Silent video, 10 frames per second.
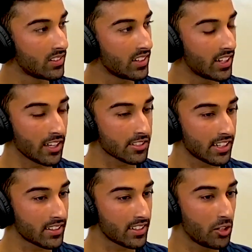And I was like,
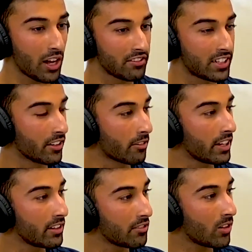you have a degree,
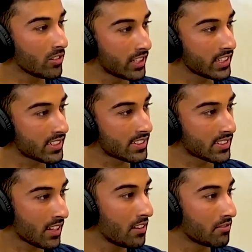you have all this
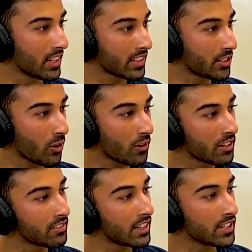stuff. Like you don't
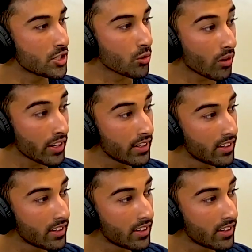even enjoy